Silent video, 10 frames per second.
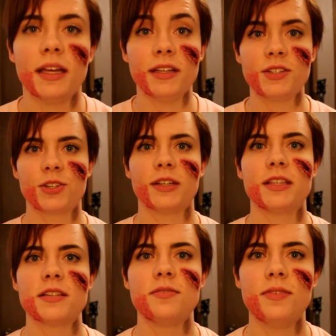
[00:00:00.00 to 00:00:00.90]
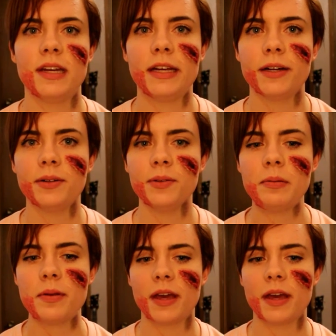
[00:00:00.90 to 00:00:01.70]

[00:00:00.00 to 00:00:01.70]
enjoyed this video.